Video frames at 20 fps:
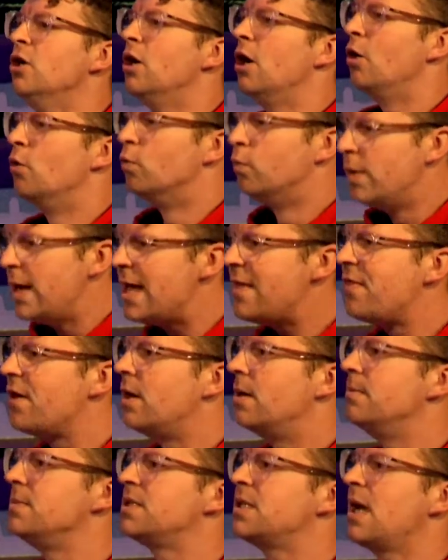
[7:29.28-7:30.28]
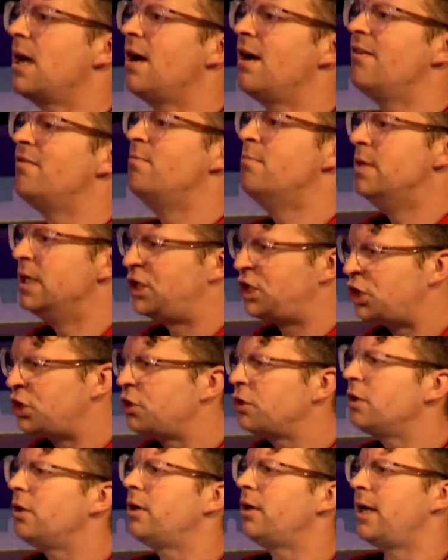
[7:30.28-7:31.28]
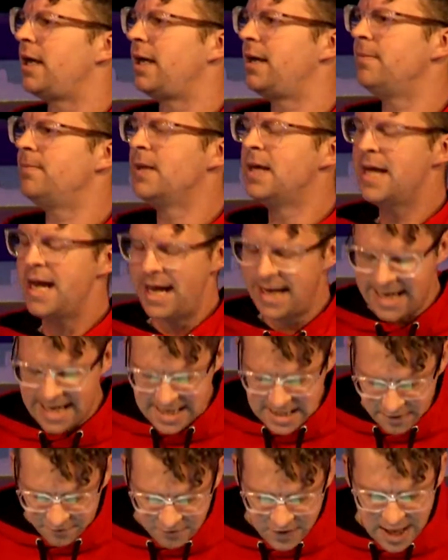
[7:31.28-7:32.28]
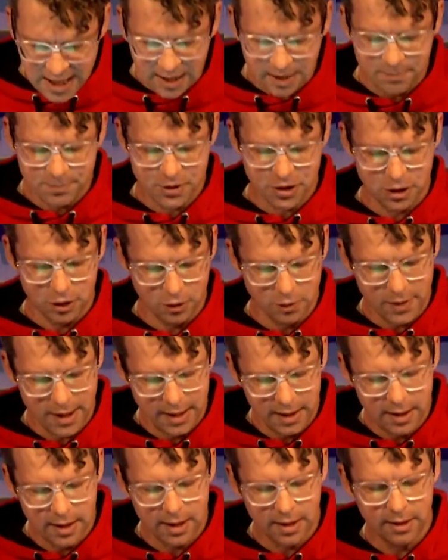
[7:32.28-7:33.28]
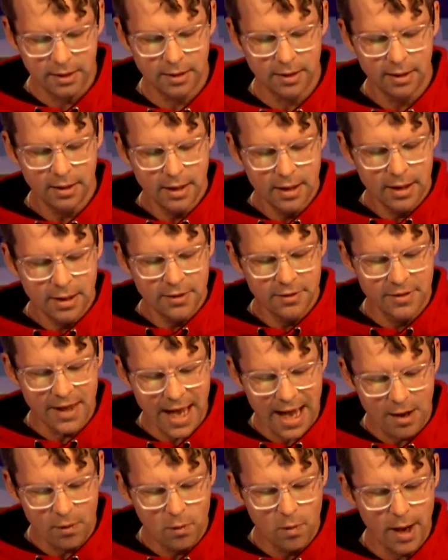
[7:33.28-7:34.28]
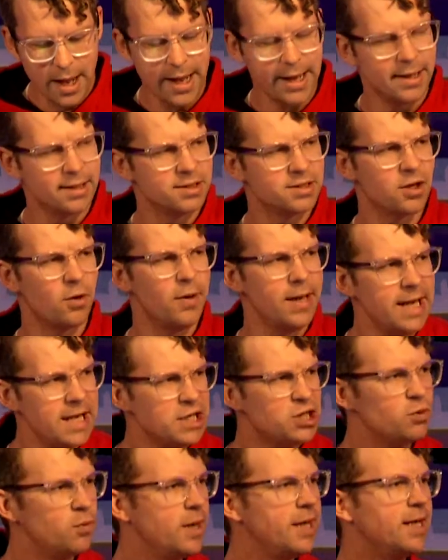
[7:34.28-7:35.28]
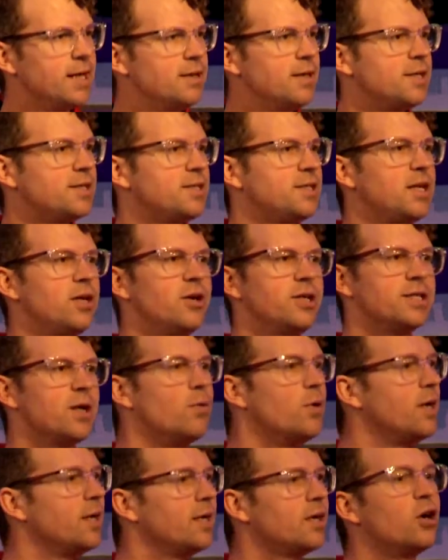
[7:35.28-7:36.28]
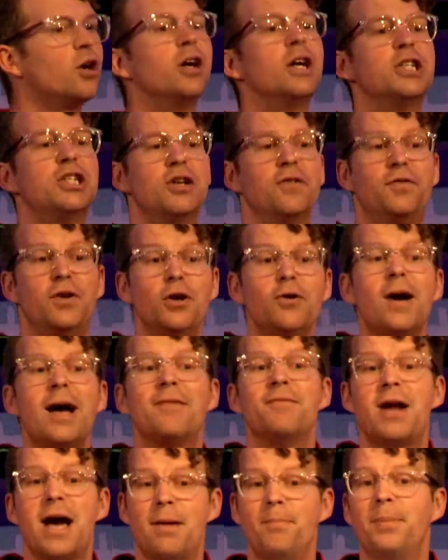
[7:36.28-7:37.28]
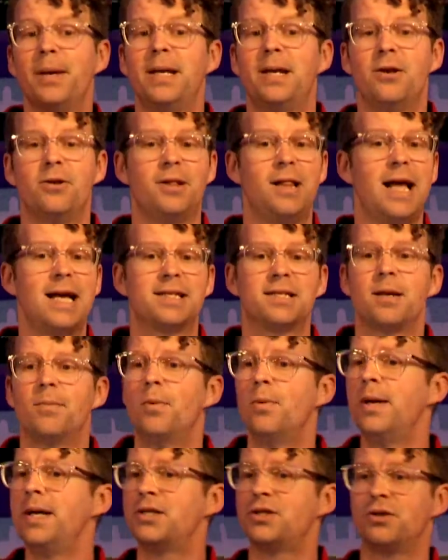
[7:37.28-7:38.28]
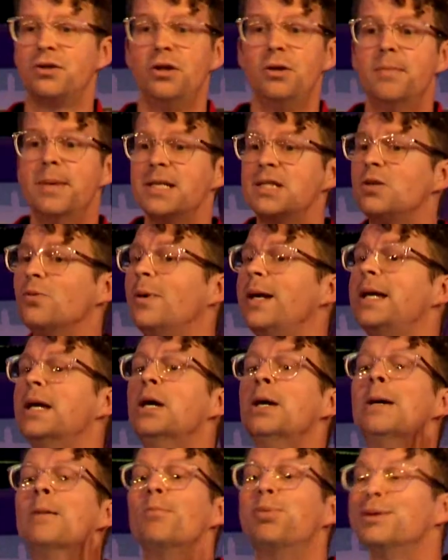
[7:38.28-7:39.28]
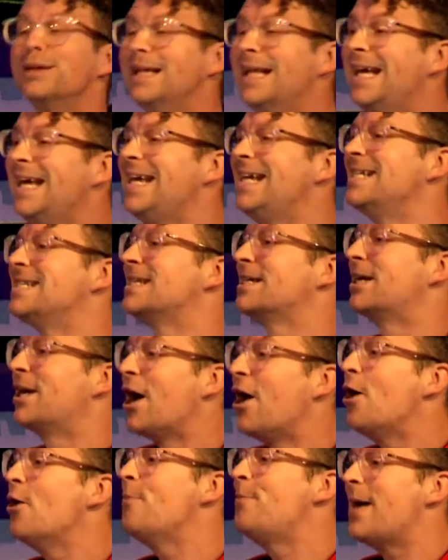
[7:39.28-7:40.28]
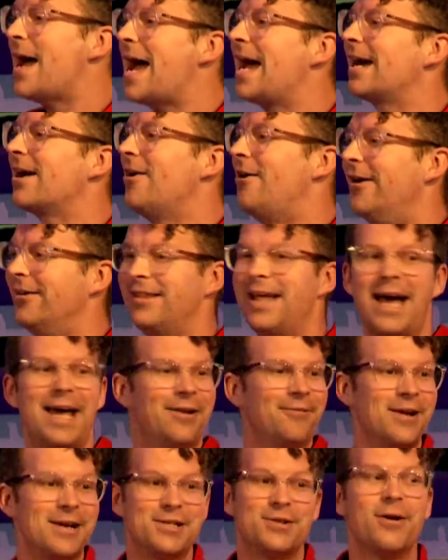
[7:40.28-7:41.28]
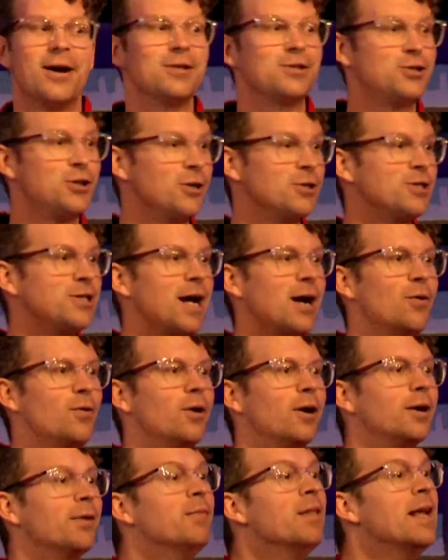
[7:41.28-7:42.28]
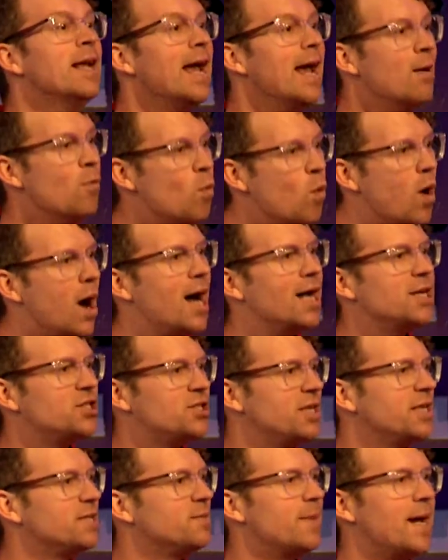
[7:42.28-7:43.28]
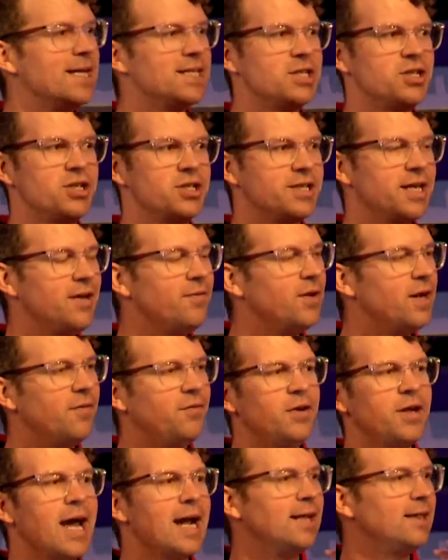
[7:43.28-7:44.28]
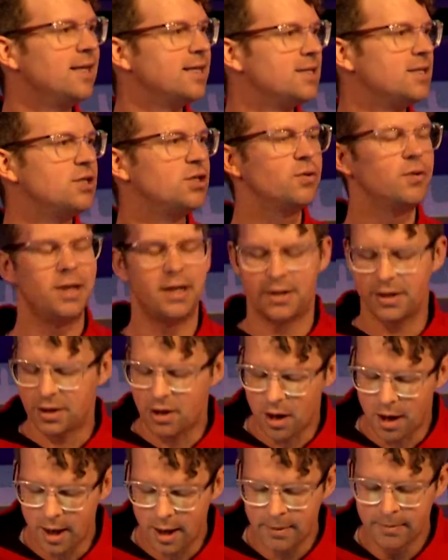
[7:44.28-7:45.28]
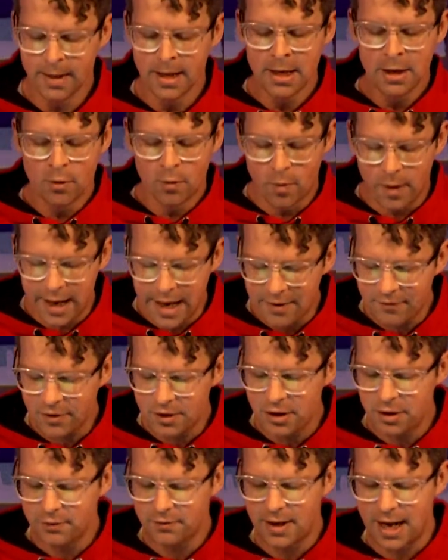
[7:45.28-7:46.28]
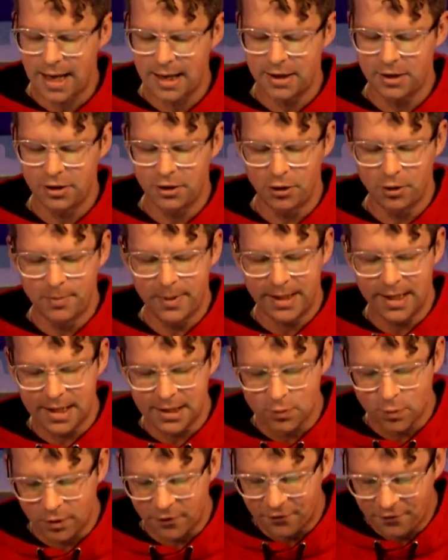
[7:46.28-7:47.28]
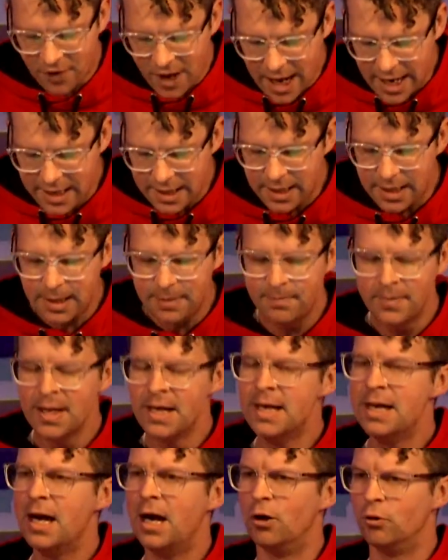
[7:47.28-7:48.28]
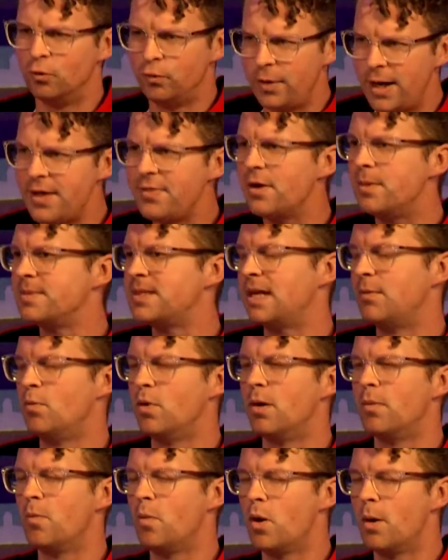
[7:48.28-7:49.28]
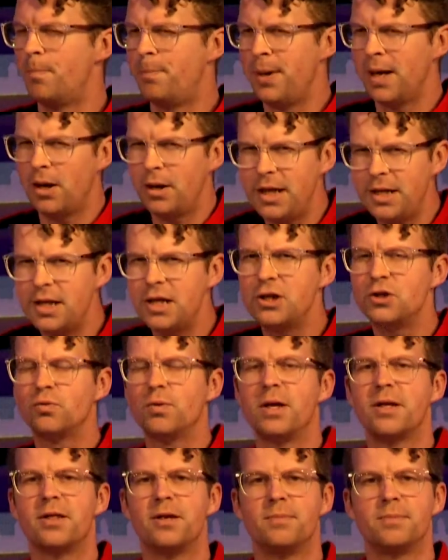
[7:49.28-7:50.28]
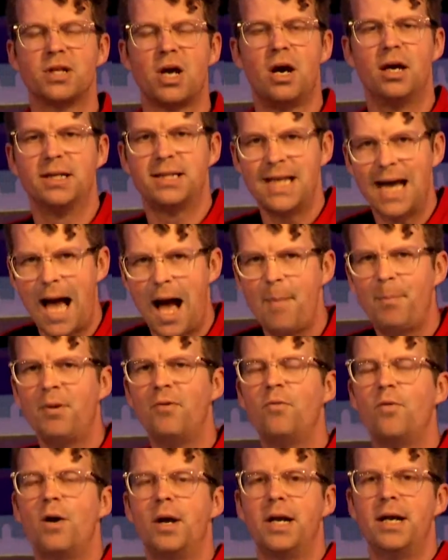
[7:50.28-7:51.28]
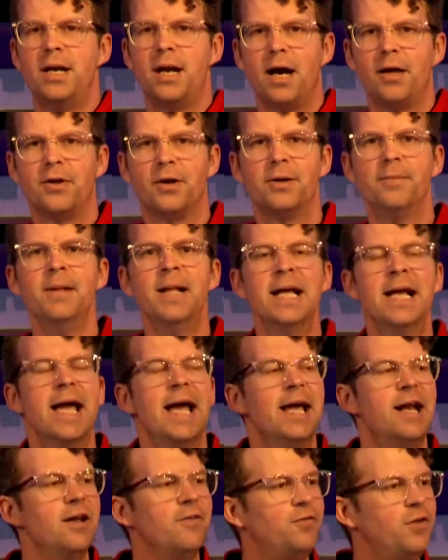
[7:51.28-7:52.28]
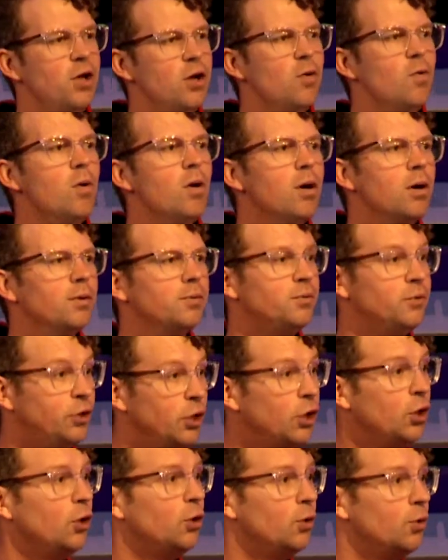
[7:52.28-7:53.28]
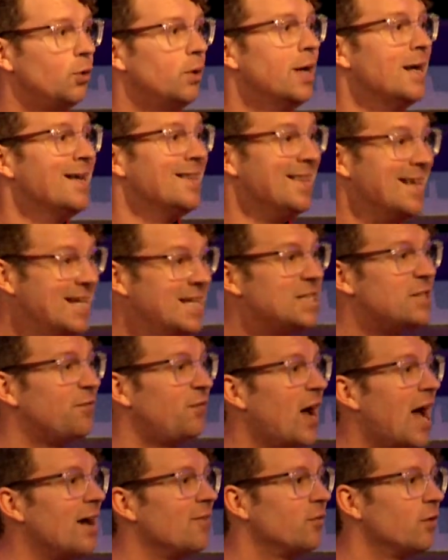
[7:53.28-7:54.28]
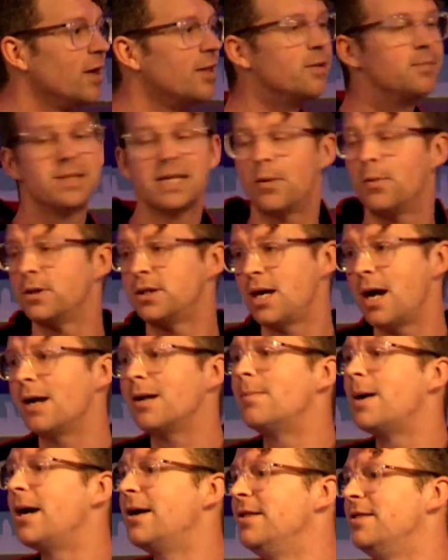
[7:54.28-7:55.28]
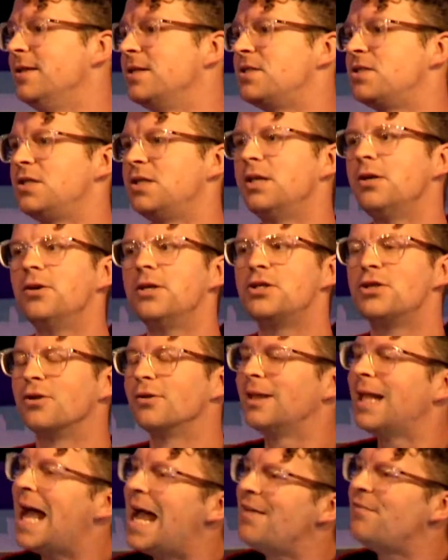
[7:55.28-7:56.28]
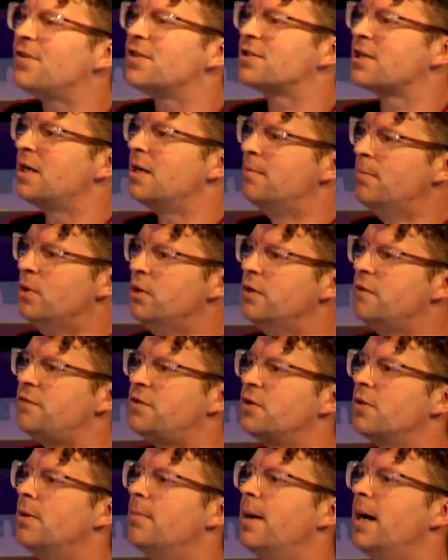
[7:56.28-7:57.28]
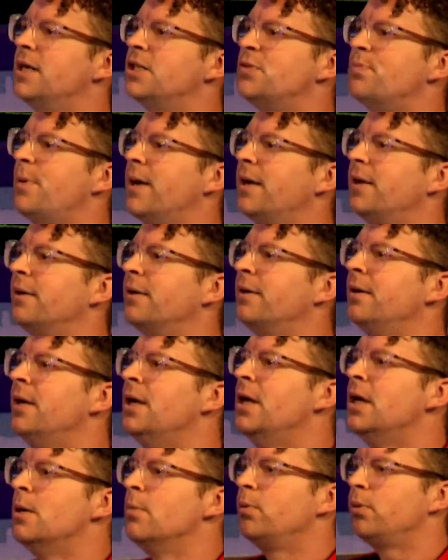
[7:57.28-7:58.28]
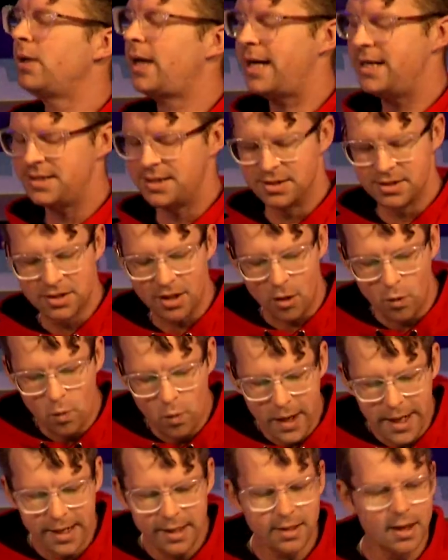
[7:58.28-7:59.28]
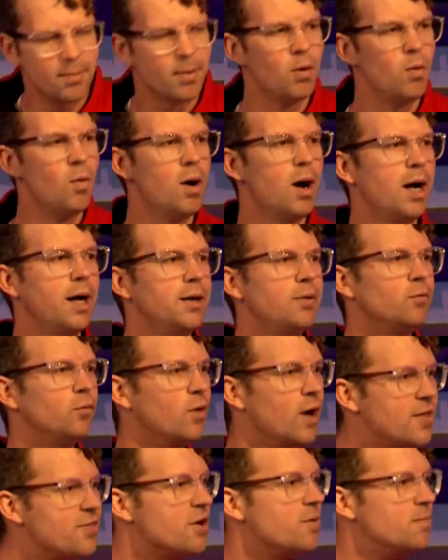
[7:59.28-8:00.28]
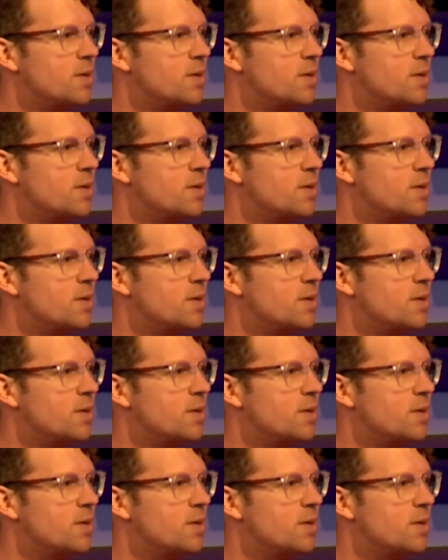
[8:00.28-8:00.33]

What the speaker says: rhythms of maturity, and he develops you in that way. And so each week in this series, I want to encourage you, if you have not been here the last couple weeks or you missed a week, please go back online at rescuehousechurch.org and watch these messages. Even if you got to listen to it in the car, whatever you've got to do, because we're finding rhythms and we're building these rhythms on top of one another. And if you will do these five rhythms that we're talking about in this series, your life is going to move to a much better place. And so week number one, rhythm